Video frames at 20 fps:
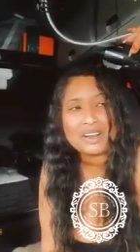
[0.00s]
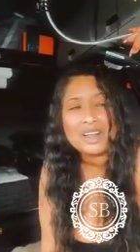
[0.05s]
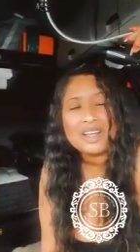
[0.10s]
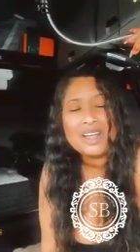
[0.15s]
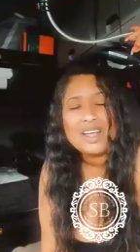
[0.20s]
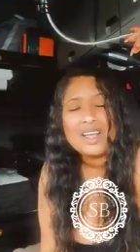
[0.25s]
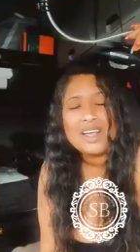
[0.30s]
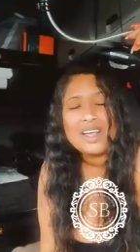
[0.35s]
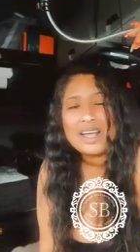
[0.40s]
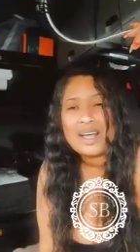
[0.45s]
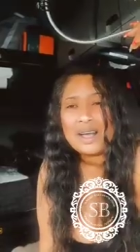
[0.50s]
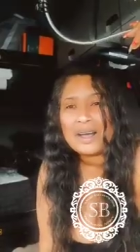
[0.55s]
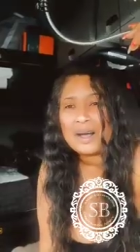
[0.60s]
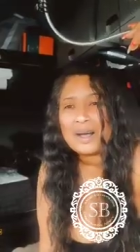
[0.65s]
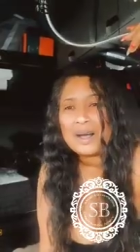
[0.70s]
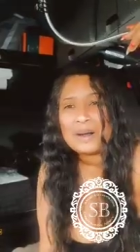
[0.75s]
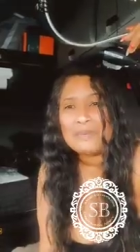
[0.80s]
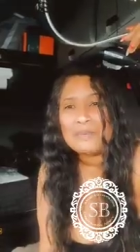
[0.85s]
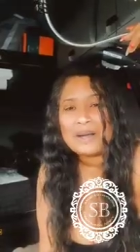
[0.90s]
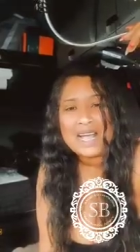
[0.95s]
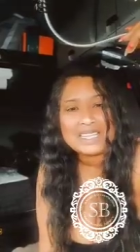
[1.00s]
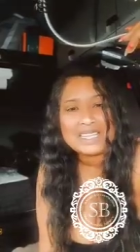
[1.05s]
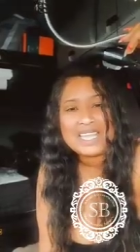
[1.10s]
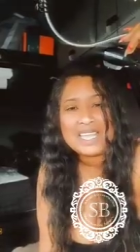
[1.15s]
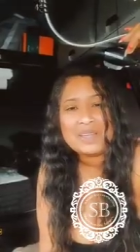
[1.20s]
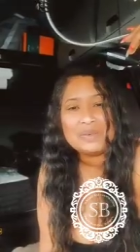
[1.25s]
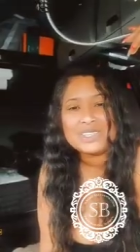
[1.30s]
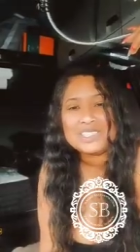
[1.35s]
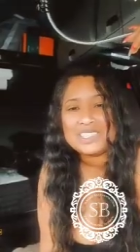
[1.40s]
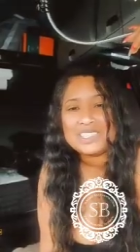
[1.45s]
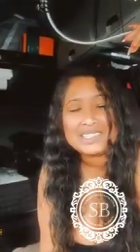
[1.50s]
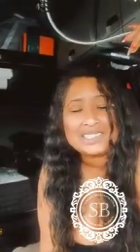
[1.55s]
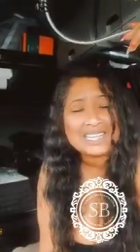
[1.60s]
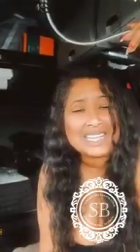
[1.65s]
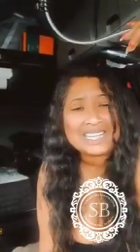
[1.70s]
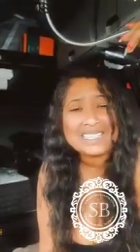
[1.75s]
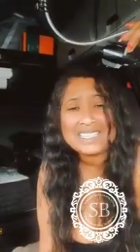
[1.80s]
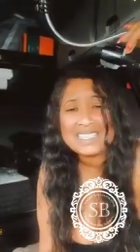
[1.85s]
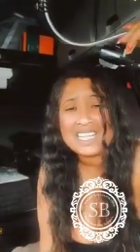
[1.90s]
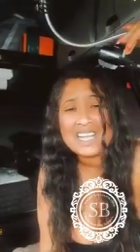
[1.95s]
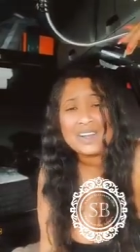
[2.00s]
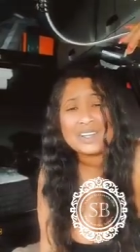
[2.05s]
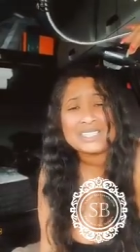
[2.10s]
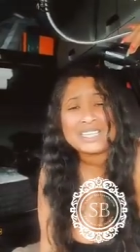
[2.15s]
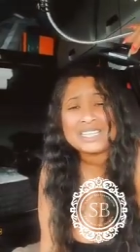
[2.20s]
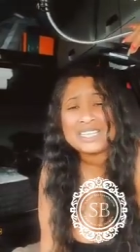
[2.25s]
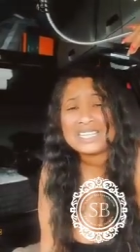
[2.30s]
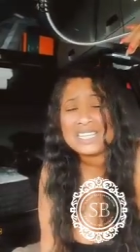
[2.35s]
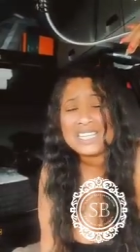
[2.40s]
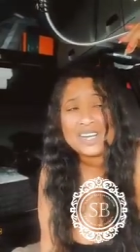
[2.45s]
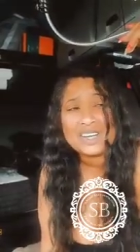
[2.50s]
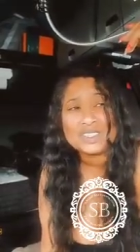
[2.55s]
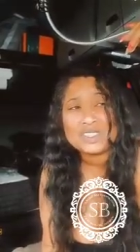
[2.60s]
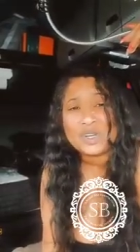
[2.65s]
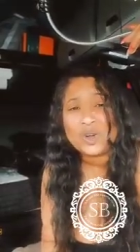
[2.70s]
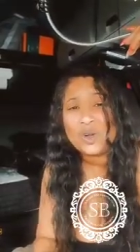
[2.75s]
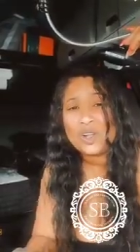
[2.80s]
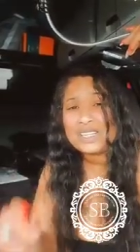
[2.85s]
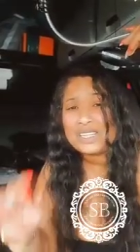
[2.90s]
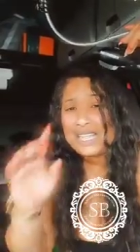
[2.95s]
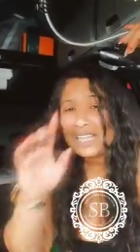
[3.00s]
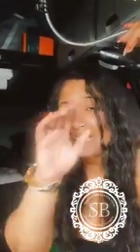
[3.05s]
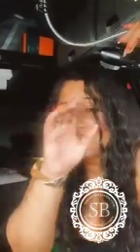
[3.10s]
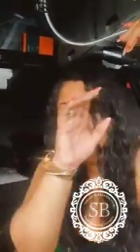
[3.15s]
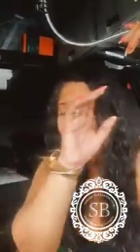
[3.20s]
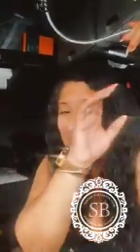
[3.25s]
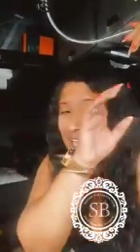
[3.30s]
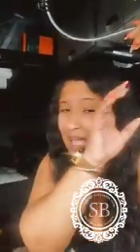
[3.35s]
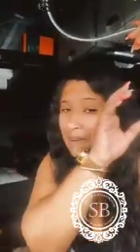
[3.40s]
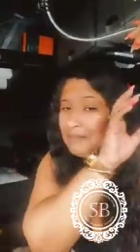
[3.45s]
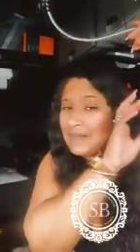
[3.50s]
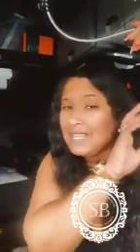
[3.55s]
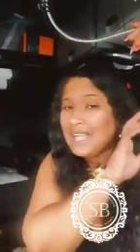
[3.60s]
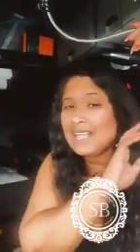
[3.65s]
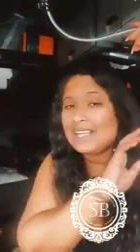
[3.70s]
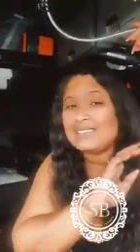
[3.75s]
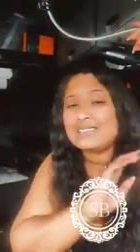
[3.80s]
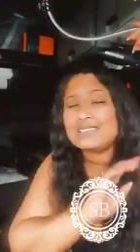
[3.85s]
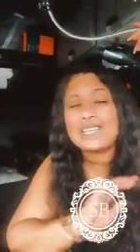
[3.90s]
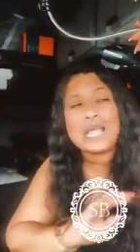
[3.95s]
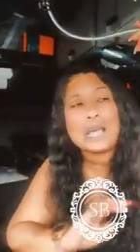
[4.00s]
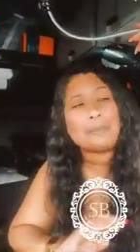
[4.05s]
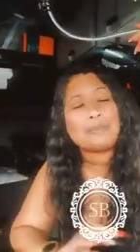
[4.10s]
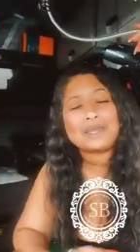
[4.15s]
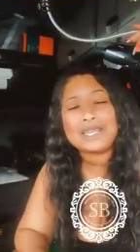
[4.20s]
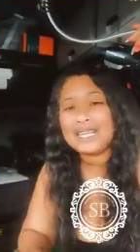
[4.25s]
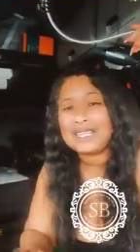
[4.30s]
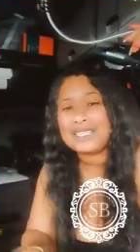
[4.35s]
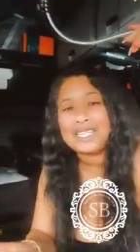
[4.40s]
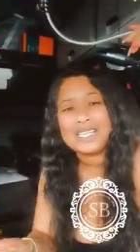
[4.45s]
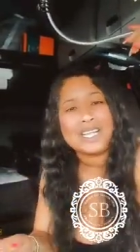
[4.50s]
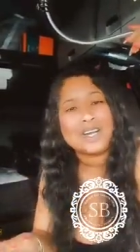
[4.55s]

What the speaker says: all night. I mean, I slept in and out as well all night, but for the entire night,